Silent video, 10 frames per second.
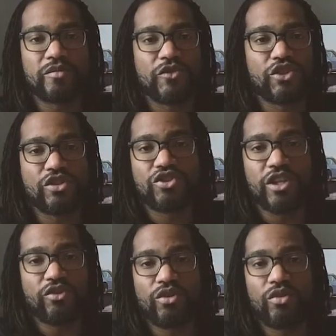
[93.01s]
just
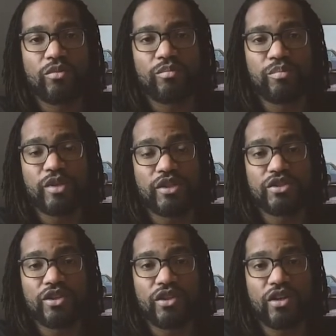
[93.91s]
general
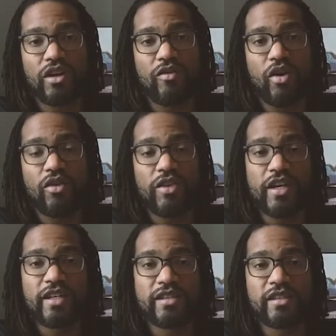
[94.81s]
builder of all
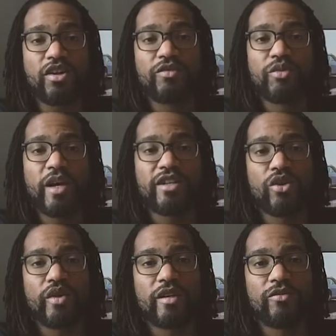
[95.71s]
things. A lot of you might
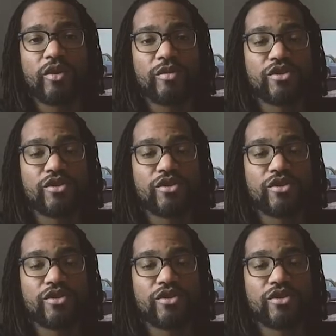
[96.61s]
know him from his